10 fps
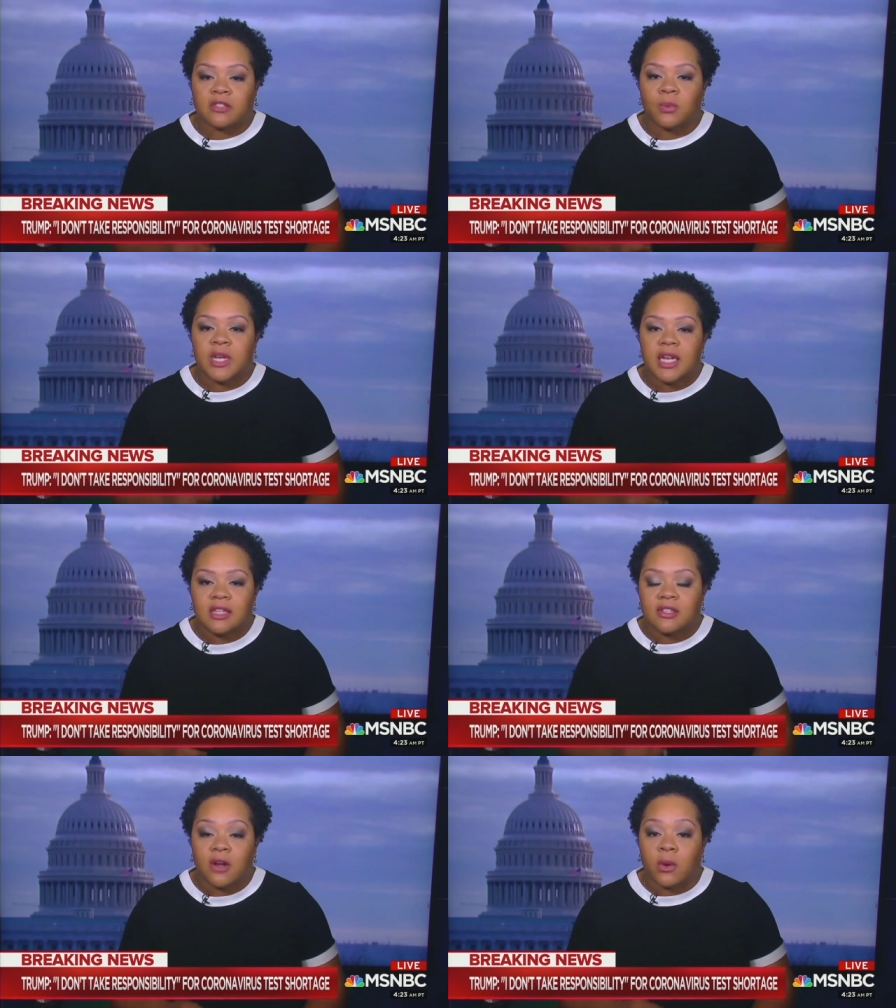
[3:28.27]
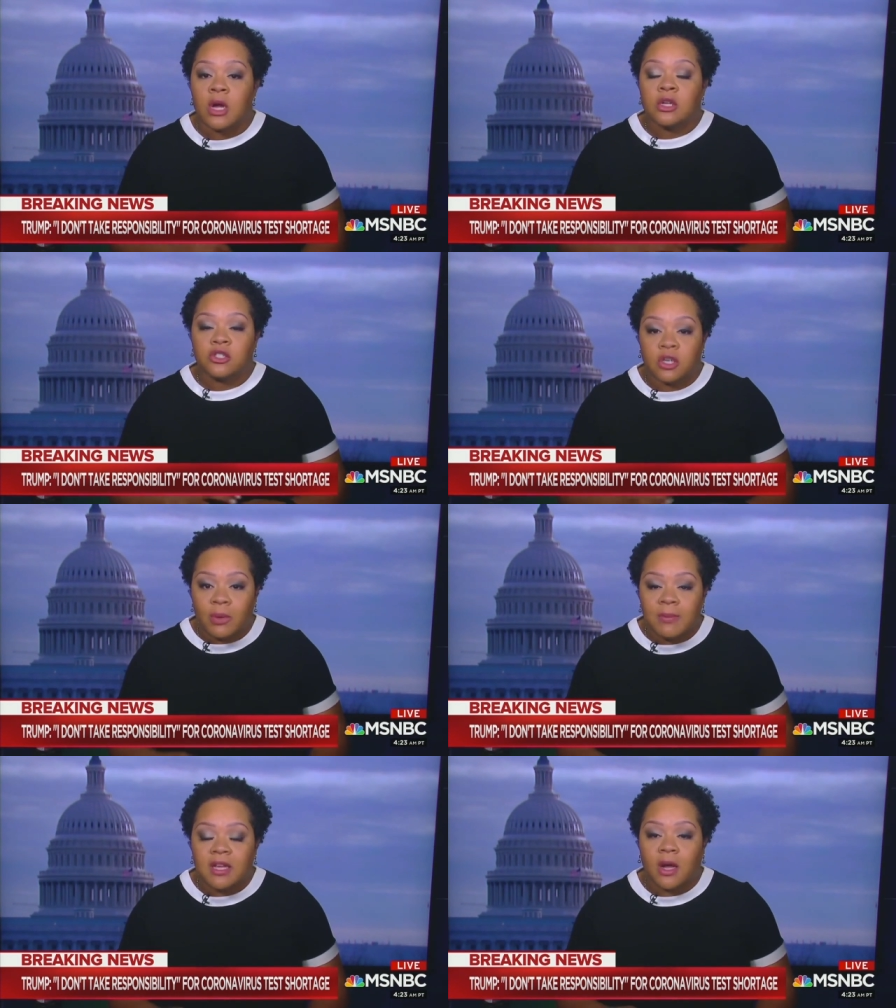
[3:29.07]
House. We need to know,
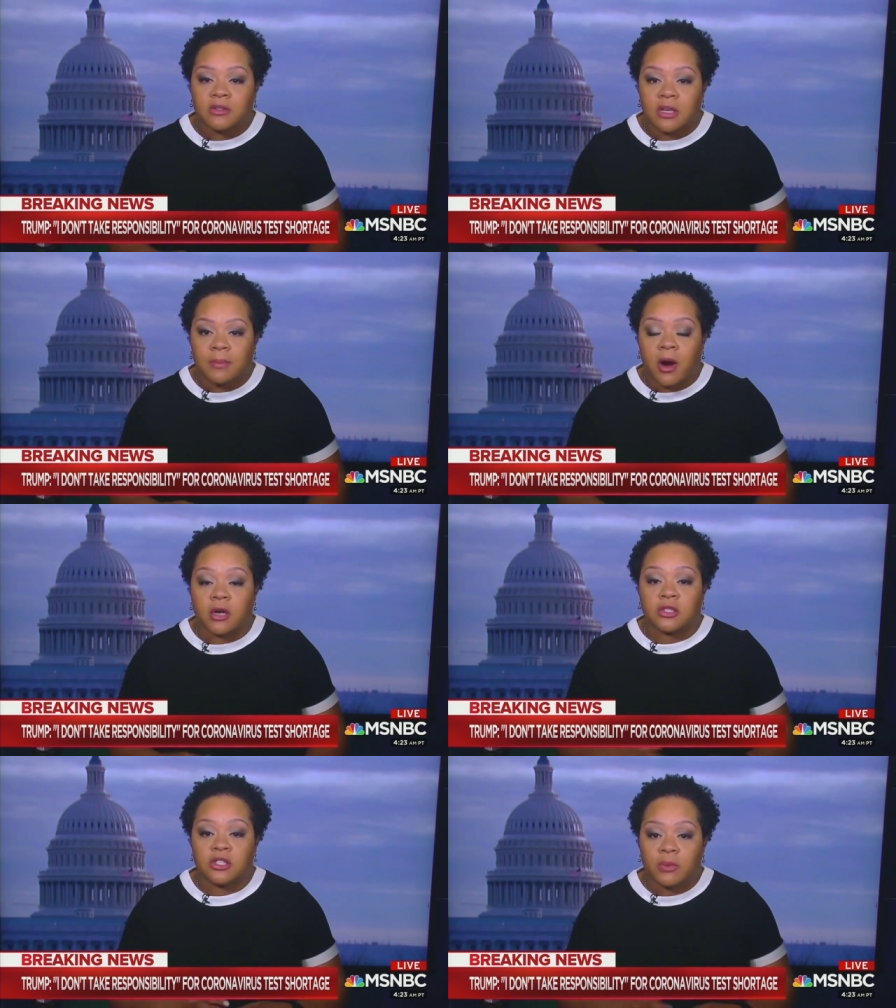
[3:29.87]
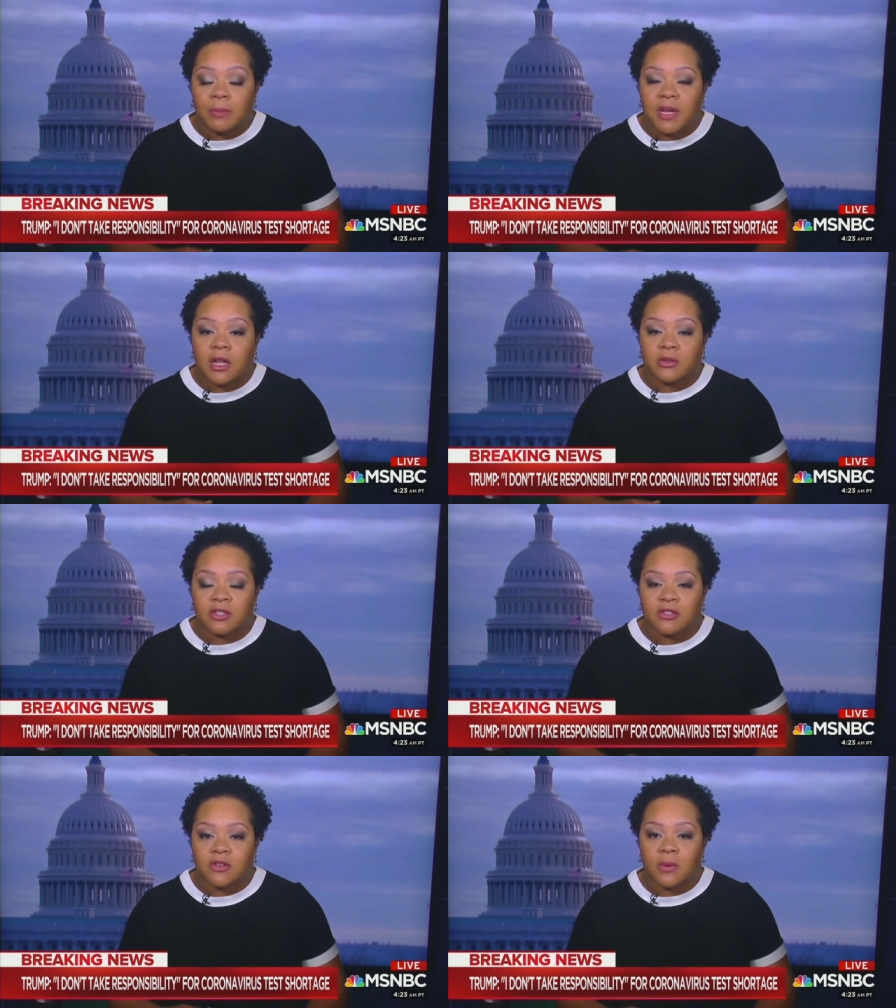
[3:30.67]
should we be closing bars? Should we be
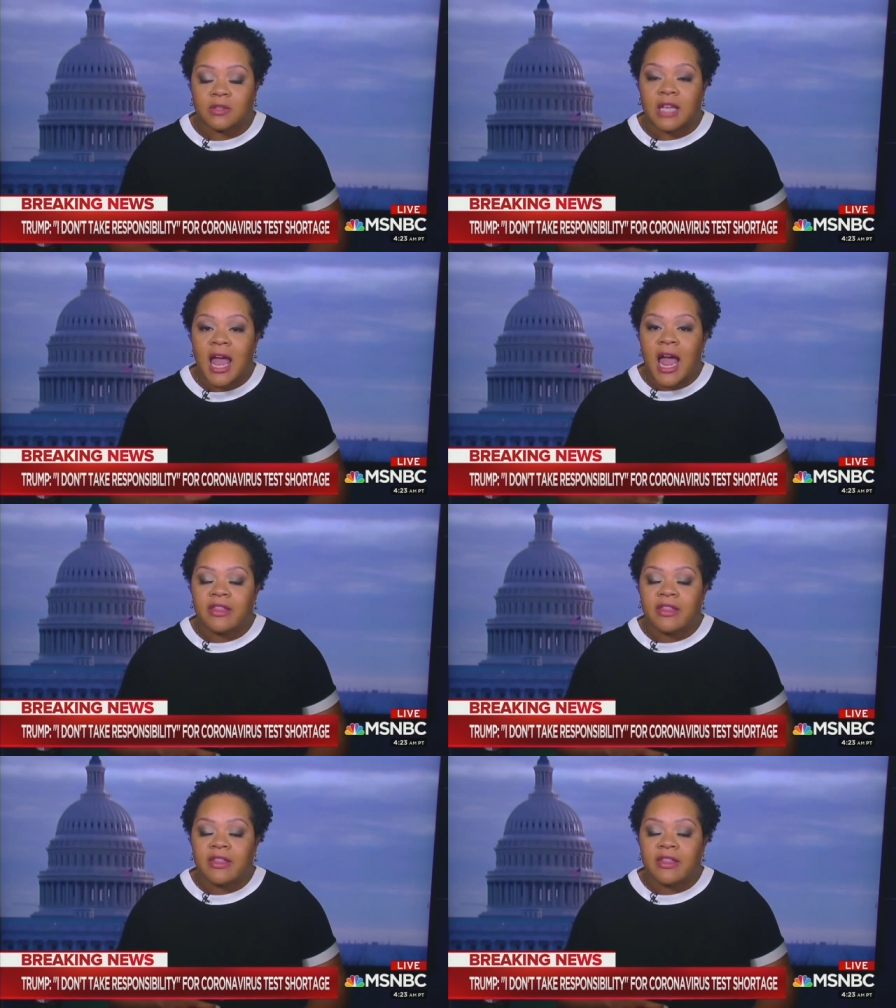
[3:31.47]
closing schools?